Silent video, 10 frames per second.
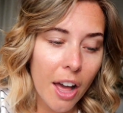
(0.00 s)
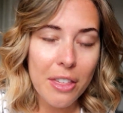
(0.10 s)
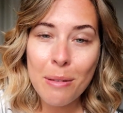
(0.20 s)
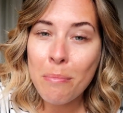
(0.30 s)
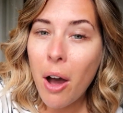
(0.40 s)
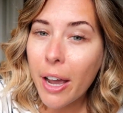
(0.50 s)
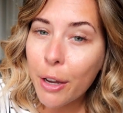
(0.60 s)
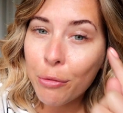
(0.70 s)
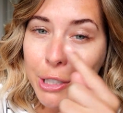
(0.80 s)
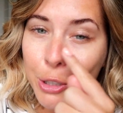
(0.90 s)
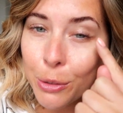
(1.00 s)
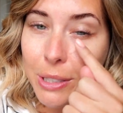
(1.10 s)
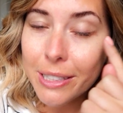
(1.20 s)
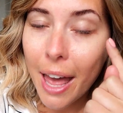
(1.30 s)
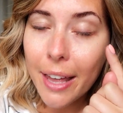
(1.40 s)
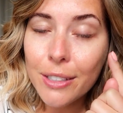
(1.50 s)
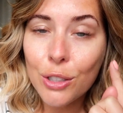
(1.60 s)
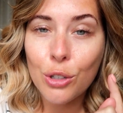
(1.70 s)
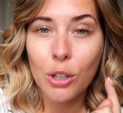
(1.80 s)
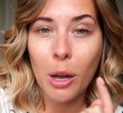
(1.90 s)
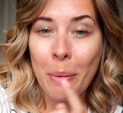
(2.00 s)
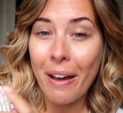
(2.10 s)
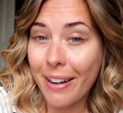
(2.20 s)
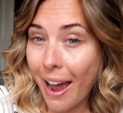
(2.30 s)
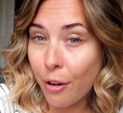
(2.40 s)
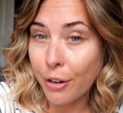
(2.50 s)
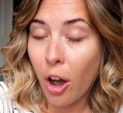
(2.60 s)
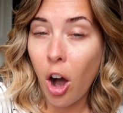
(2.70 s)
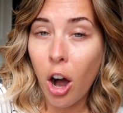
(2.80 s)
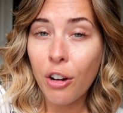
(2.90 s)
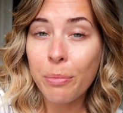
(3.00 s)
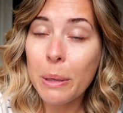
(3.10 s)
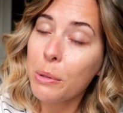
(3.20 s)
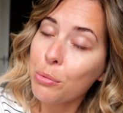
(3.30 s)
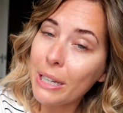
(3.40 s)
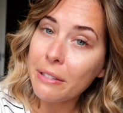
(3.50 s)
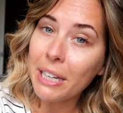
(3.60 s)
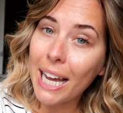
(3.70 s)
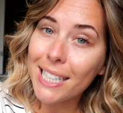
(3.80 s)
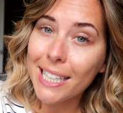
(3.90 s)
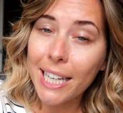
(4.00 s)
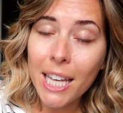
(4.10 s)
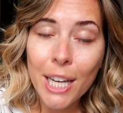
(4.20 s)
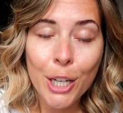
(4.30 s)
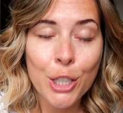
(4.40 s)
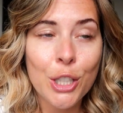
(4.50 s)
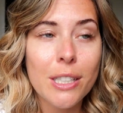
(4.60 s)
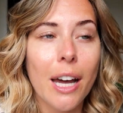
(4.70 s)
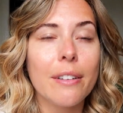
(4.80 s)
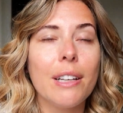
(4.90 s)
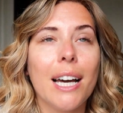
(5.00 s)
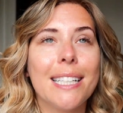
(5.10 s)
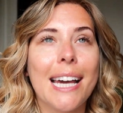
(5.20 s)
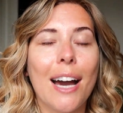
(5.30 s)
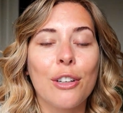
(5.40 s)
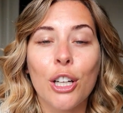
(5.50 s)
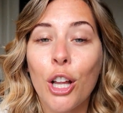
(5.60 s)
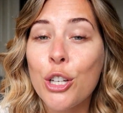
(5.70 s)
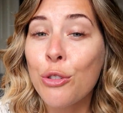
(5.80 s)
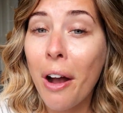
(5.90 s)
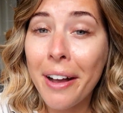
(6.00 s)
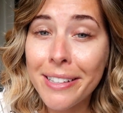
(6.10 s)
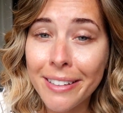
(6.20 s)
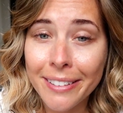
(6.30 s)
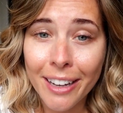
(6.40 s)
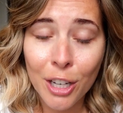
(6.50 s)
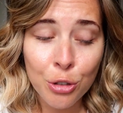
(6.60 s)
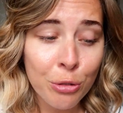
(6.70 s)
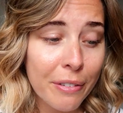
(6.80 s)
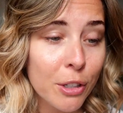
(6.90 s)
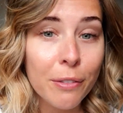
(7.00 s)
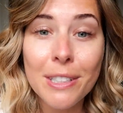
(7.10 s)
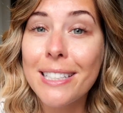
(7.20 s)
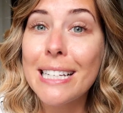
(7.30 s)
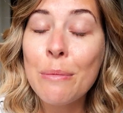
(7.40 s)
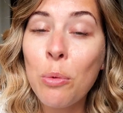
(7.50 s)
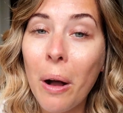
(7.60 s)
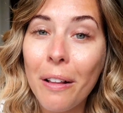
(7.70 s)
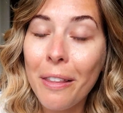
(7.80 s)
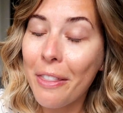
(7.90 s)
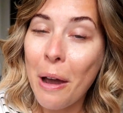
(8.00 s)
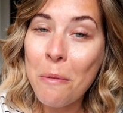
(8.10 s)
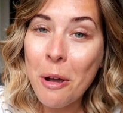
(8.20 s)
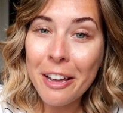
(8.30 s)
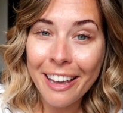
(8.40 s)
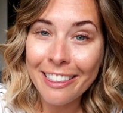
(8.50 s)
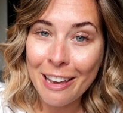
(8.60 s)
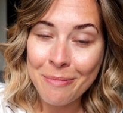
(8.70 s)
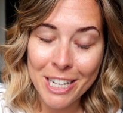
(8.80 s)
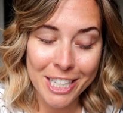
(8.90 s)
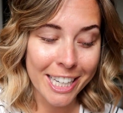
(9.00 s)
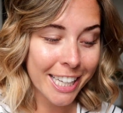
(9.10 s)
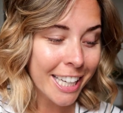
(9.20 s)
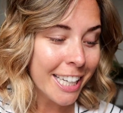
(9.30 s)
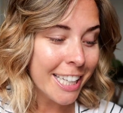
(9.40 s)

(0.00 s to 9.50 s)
I think my original set took about an hour and a half, but it was really relaxing because you just kind of lie down and close your eyes and uh, drift off to sleep while they're working their magic.